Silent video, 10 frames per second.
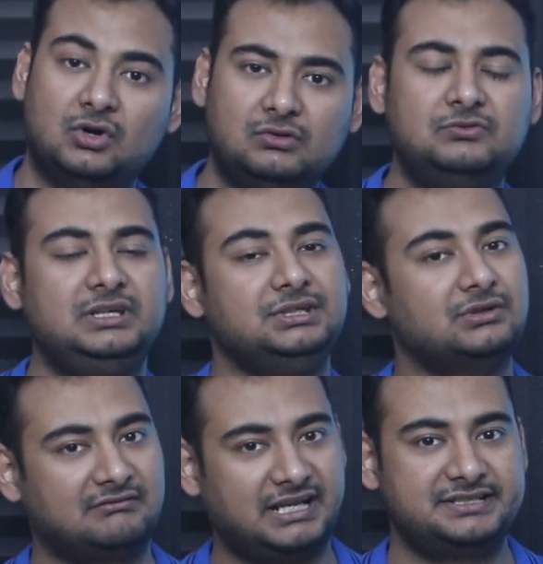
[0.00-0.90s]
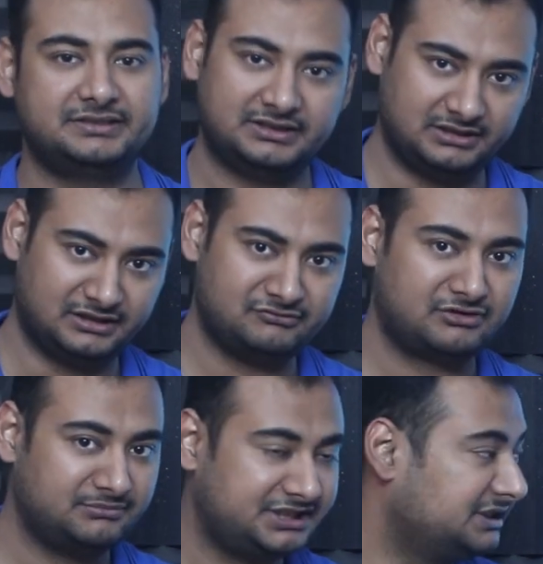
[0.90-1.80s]
Hopefully you have liked it,
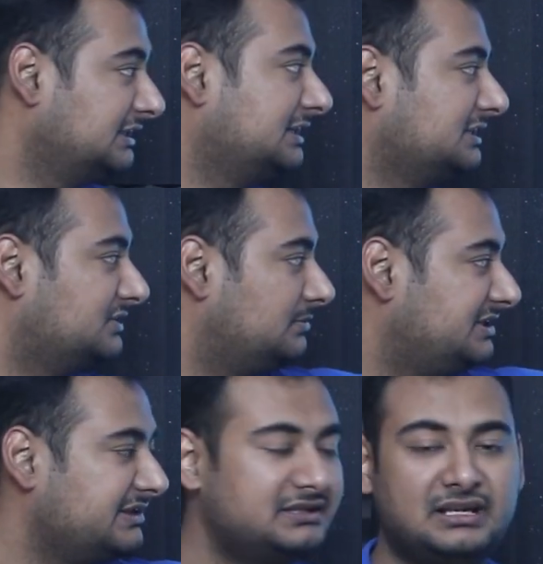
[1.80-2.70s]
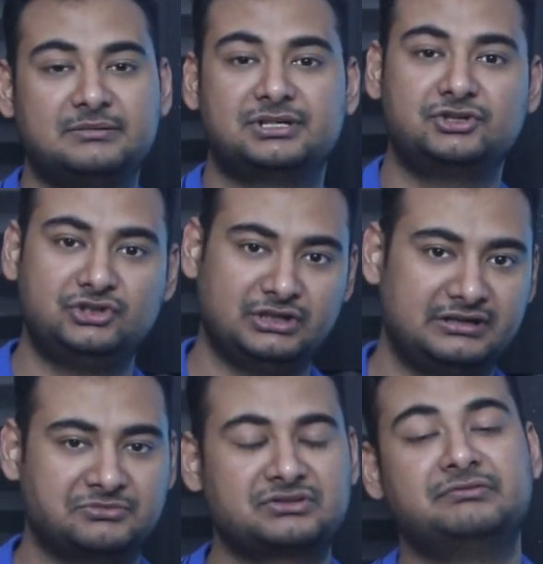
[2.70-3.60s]
learned from it. In that case, please hit the like button, share
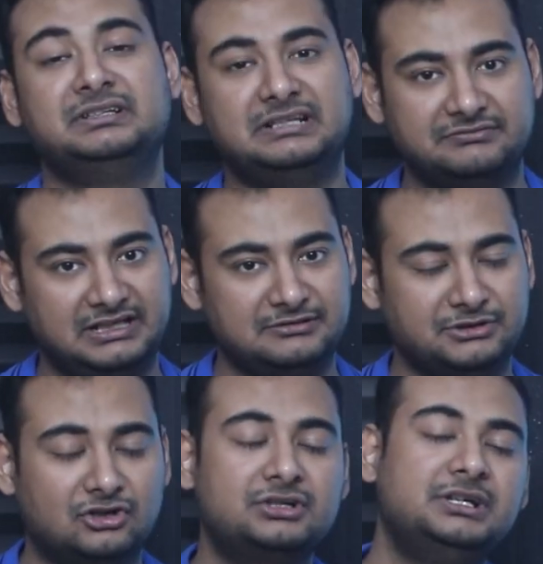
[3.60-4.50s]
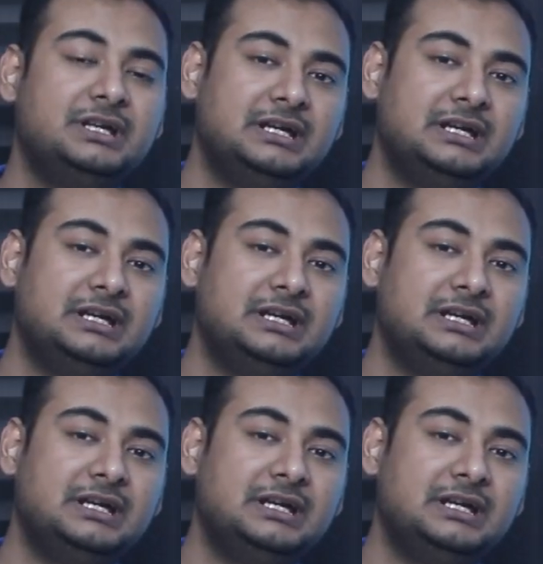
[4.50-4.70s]
it amongst your friends. That will help me a lot.